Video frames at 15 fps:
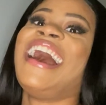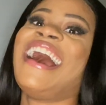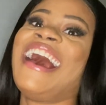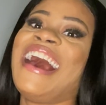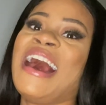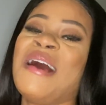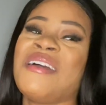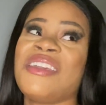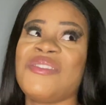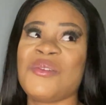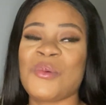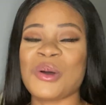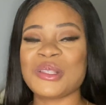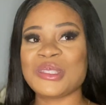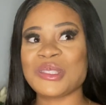If you
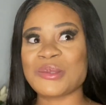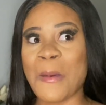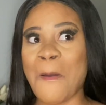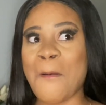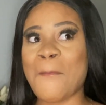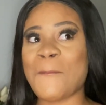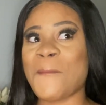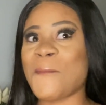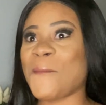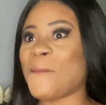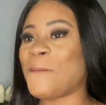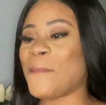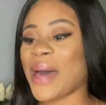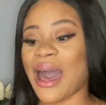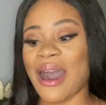want
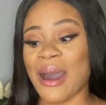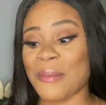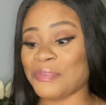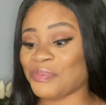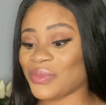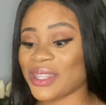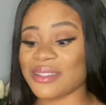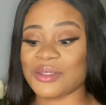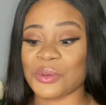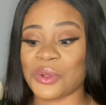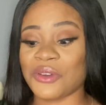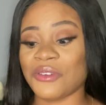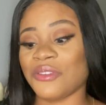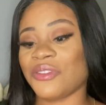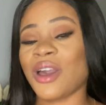this sort
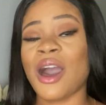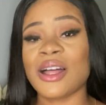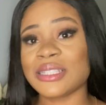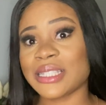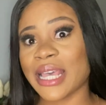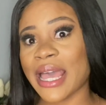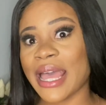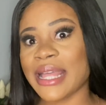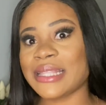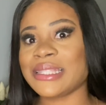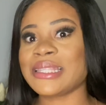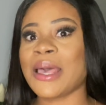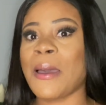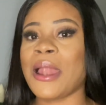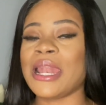of
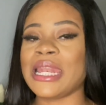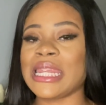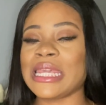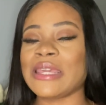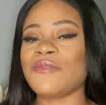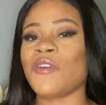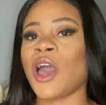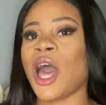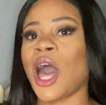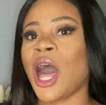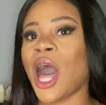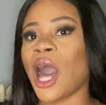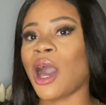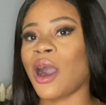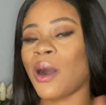content, leave
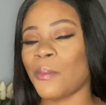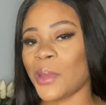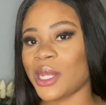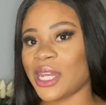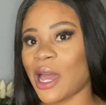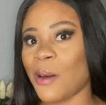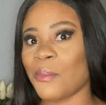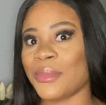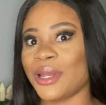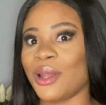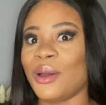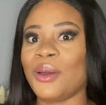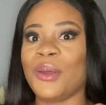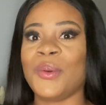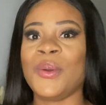a comment down
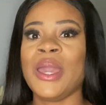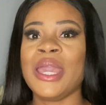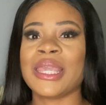below.